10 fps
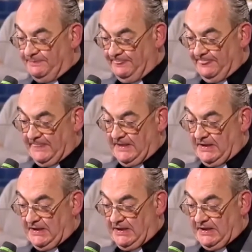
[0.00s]
that
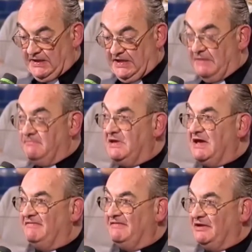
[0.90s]
had gone
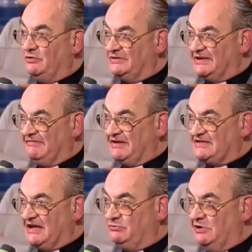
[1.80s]
through my body,
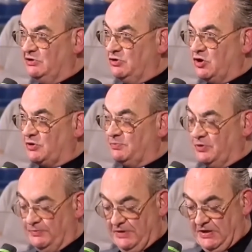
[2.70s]
because I
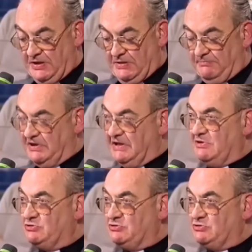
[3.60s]
realized that